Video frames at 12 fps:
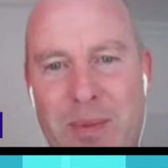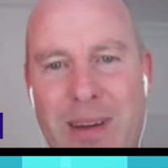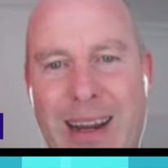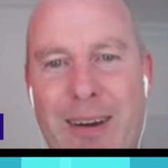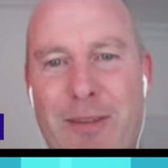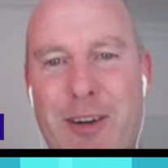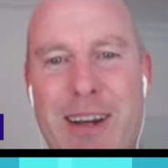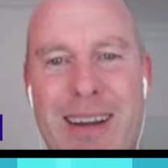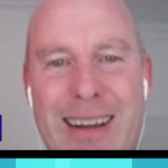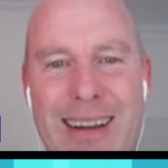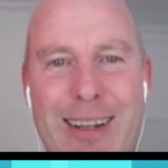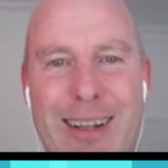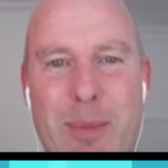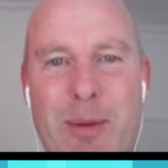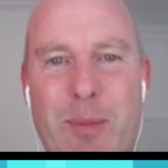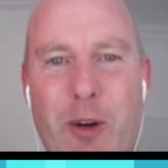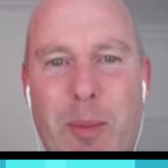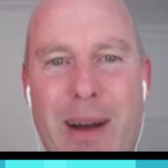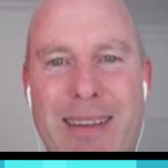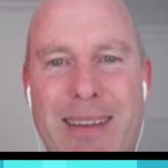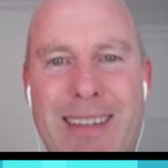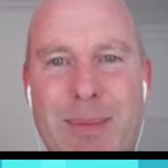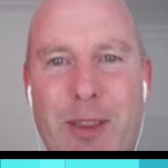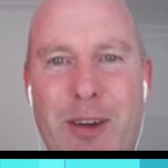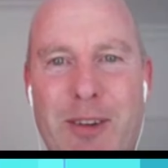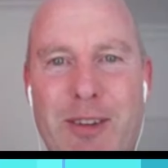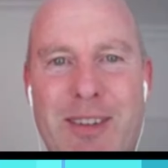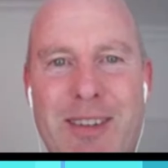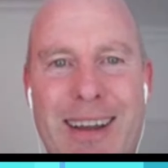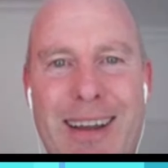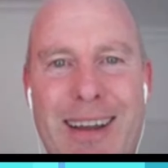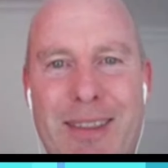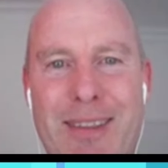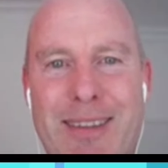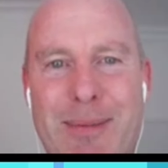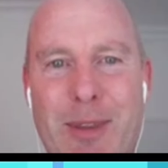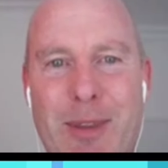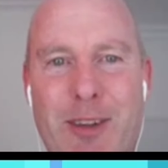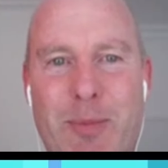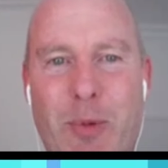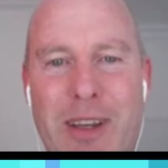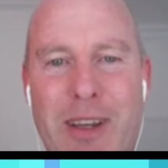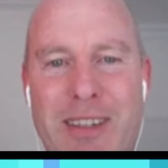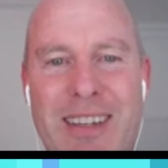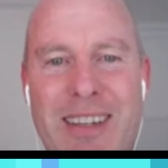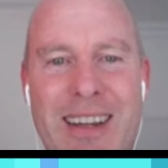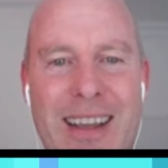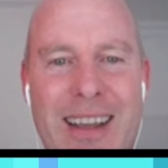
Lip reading: covering a little bit more about some of those points.